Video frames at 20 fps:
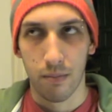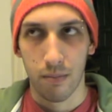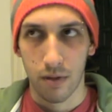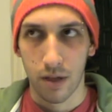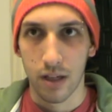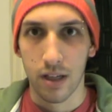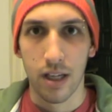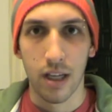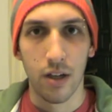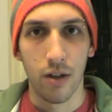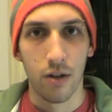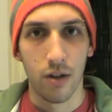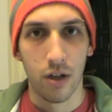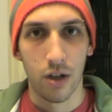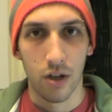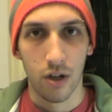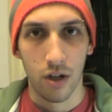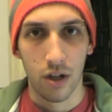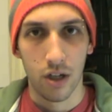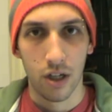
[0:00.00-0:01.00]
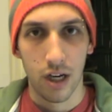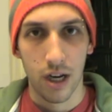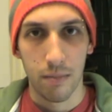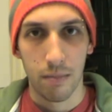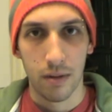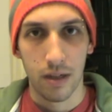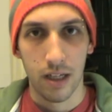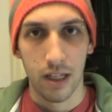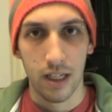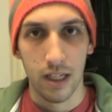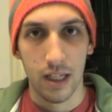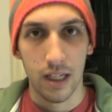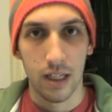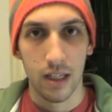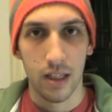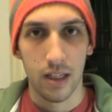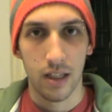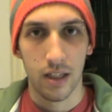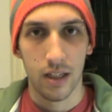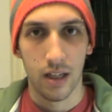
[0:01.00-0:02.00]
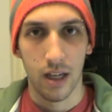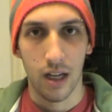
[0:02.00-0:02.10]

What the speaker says: continued to learn Japanese,